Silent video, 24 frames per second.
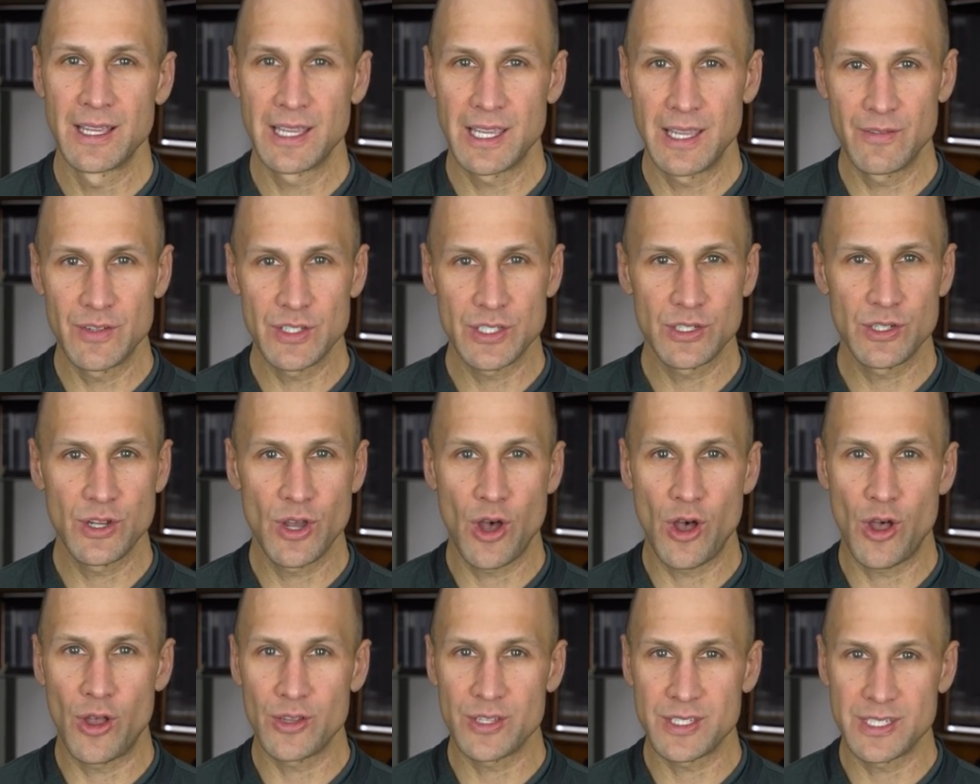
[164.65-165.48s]
Give us a
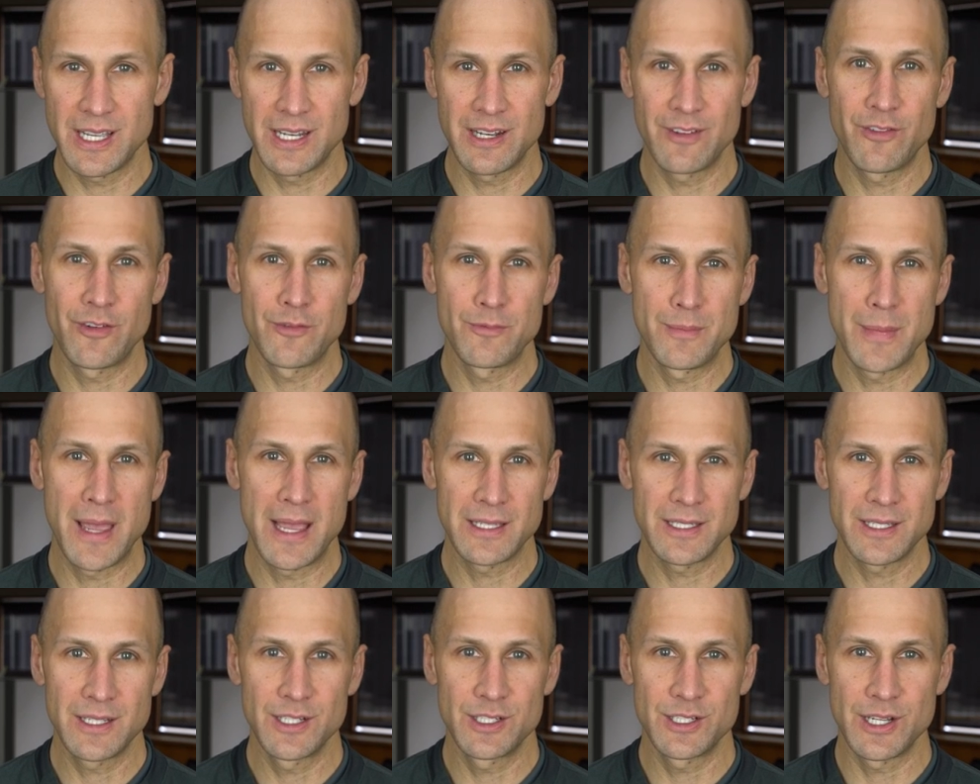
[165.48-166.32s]
call, send us a
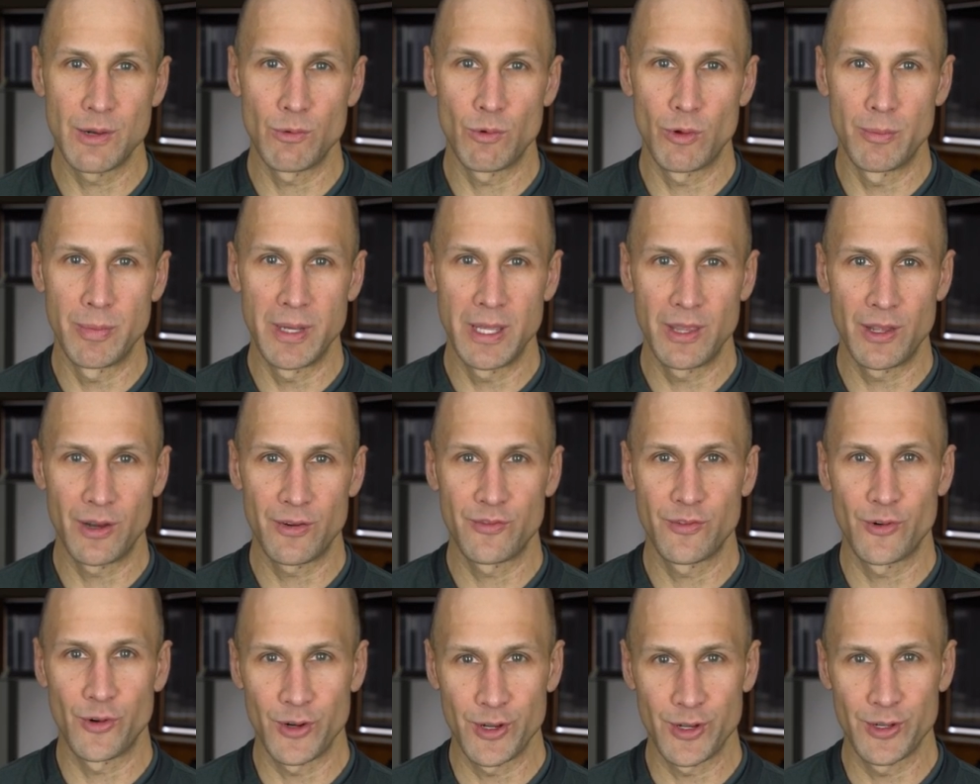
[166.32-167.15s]
message, and we'll be there
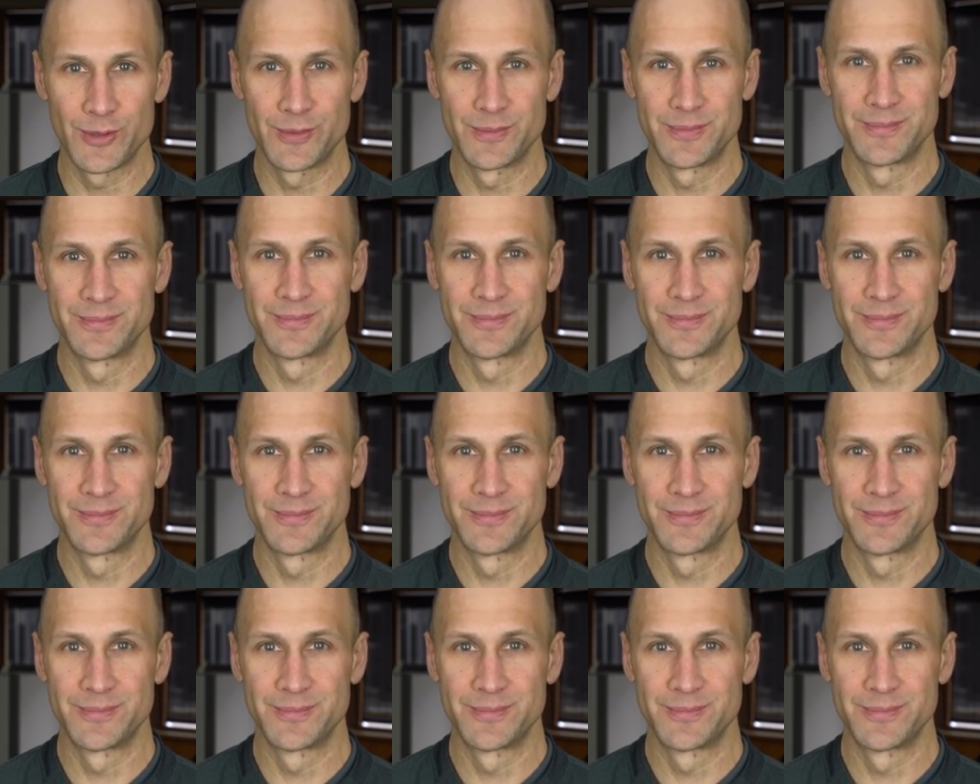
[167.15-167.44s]
for you.